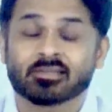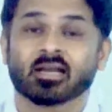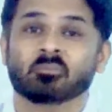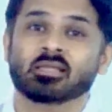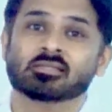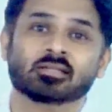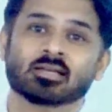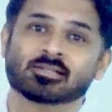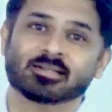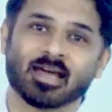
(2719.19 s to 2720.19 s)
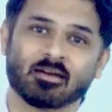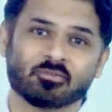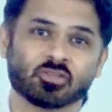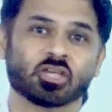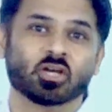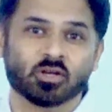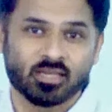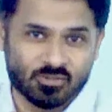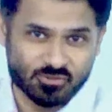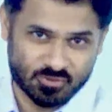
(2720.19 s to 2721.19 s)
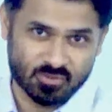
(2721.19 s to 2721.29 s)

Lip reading: That means it doesn't have theories,